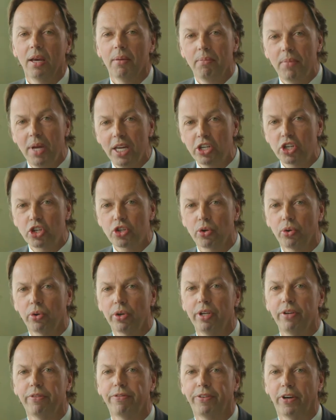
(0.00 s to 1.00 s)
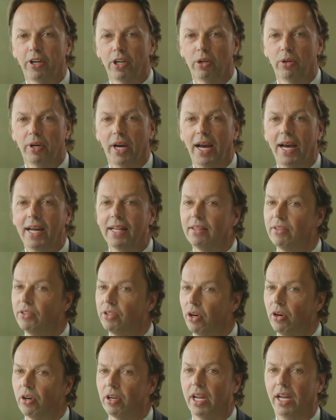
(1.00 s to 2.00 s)
Make sure you follow
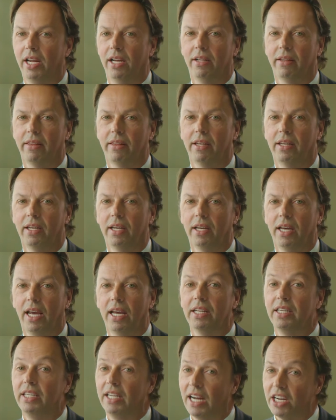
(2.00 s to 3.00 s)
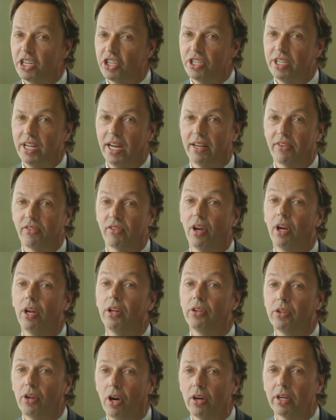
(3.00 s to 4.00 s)
@TalkHealth and the hashtags
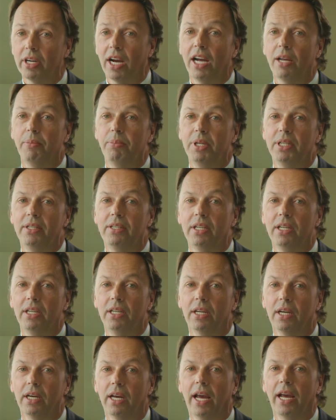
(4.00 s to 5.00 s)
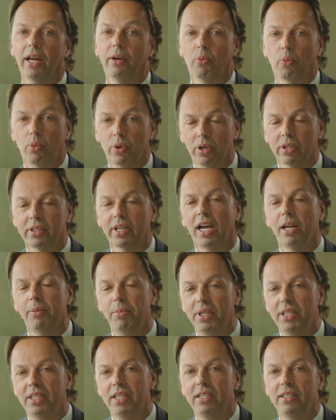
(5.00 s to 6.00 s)
TalkIBD and World
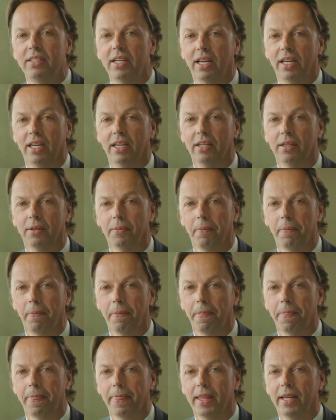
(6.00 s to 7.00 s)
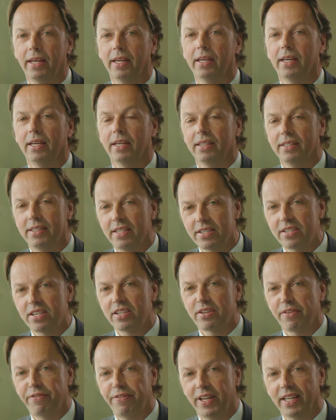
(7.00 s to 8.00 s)
IBD Day. This
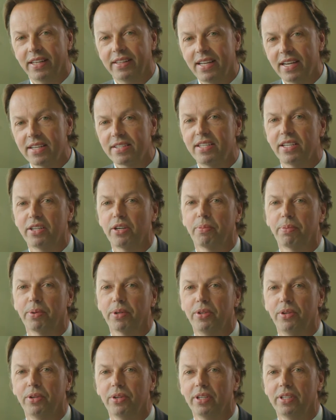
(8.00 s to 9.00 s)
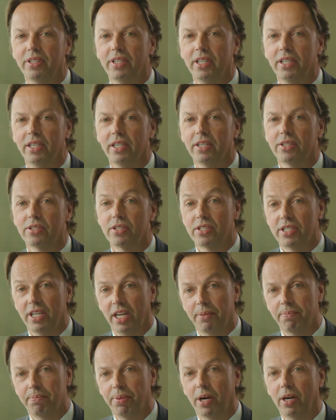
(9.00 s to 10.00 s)
is a fantastic opportunity to
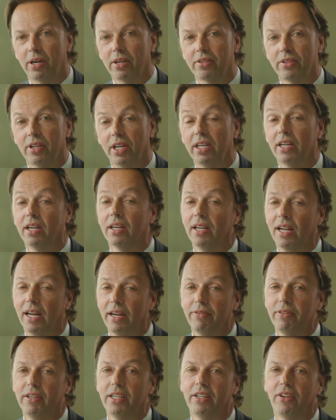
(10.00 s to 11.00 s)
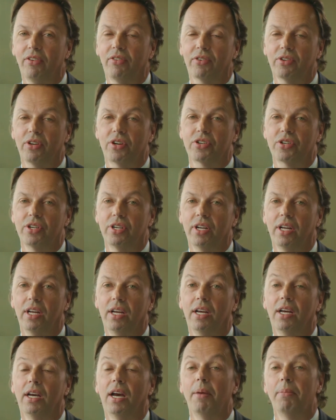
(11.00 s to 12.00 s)
take part in a lively discussion
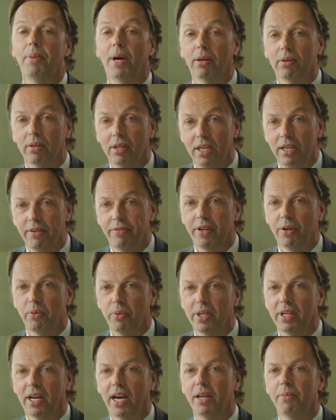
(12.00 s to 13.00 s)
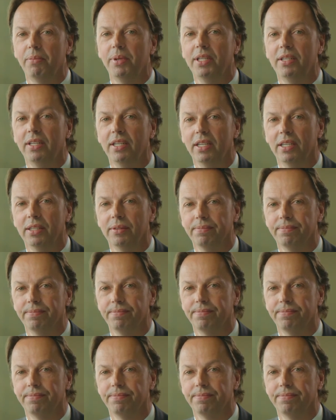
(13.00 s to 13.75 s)
about living with IBD.